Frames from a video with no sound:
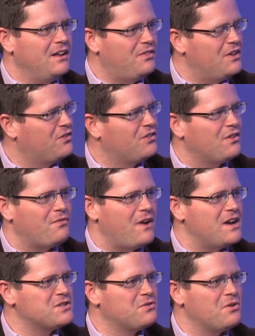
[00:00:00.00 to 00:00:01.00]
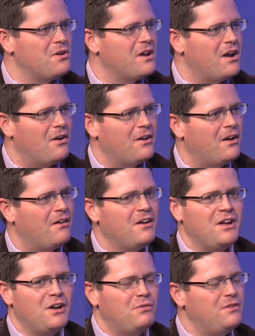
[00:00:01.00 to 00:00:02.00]
this is a fast-growing area.
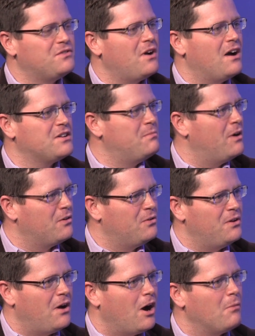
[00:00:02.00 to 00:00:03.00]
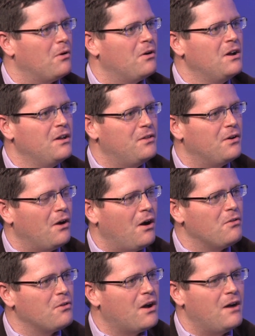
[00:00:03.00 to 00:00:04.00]
We've talked about Good Harbor. There are
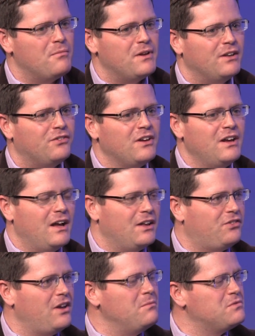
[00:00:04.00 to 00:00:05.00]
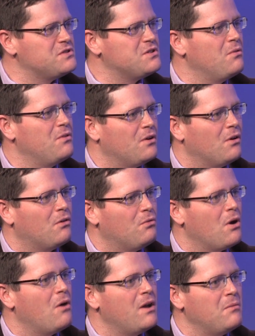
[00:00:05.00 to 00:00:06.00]
other companies. It seems as though there are
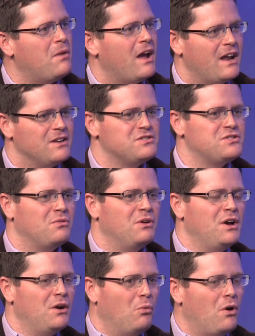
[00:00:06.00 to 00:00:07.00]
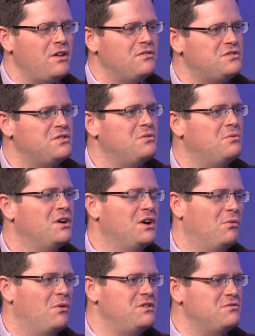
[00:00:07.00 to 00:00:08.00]
growing pains. So what do you do
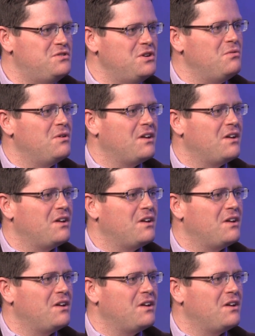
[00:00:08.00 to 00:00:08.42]
when you do